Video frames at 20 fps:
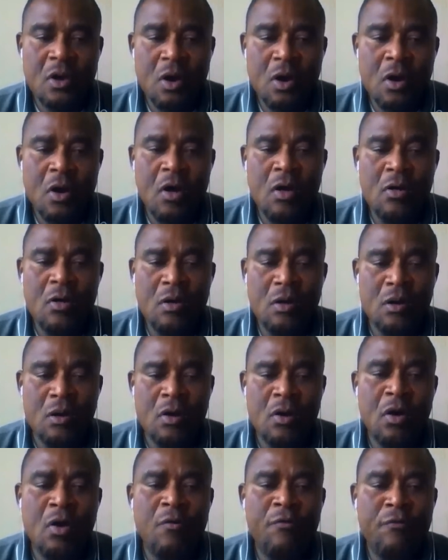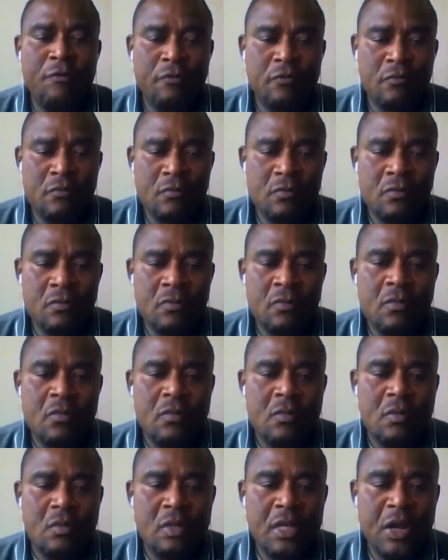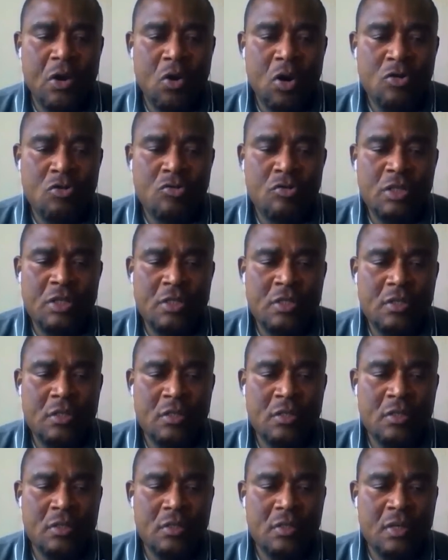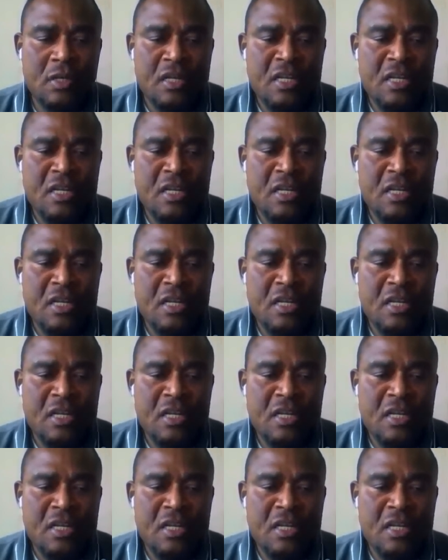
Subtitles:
All of the countries